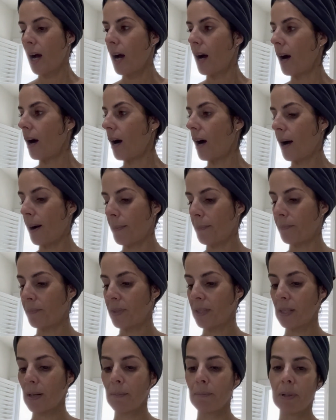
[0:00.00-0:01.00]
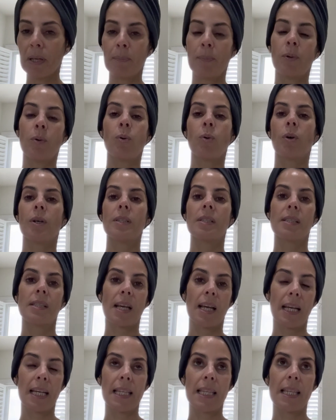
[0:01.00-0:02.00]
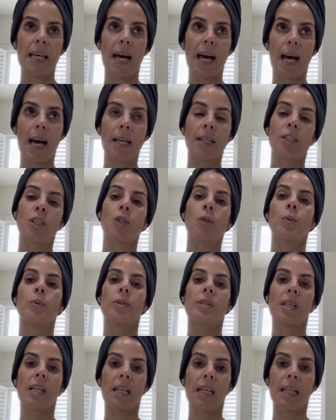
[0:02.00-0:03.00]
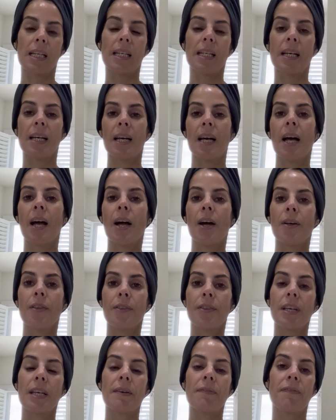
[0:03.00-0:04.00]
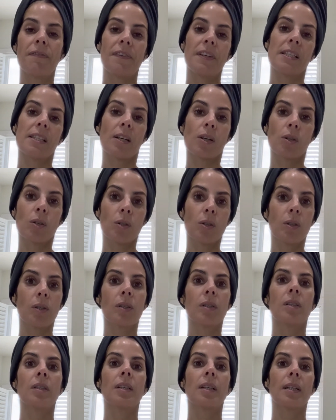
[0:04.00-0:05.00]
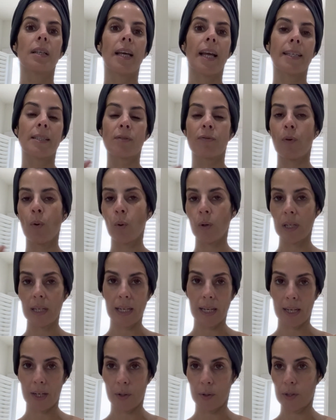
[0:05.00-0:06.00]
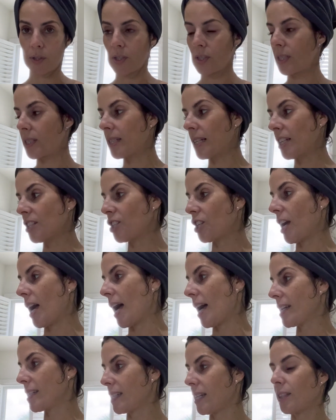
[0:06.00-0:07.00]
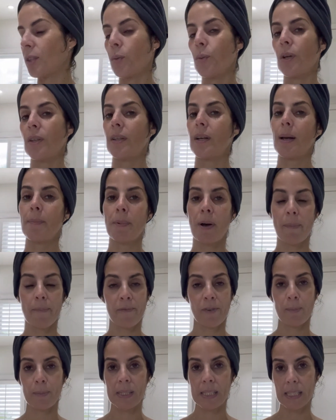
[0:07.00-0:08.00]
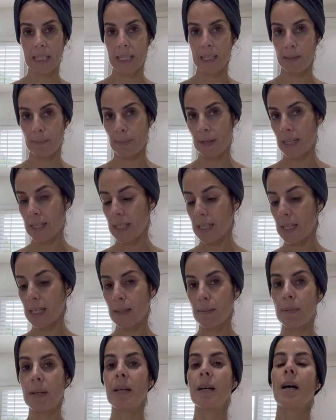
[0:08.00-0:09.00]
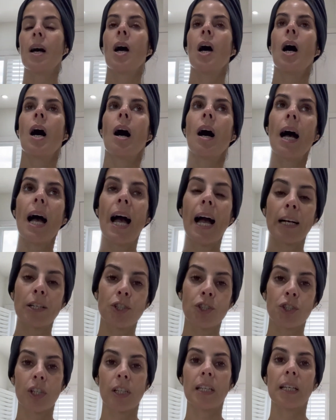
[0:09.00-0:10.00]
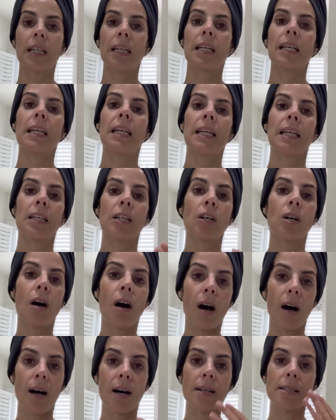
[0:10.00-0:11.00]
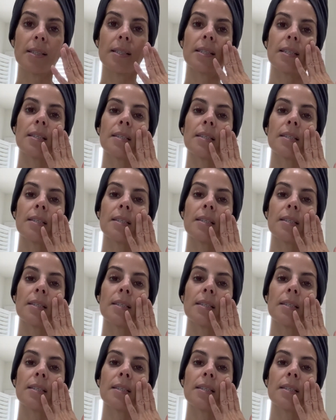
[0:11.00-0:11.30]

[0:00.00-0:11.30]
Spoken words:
some people who are saying that using the physical exfoliators, such as like the one that I bought from Skin by Kim, actually can cause these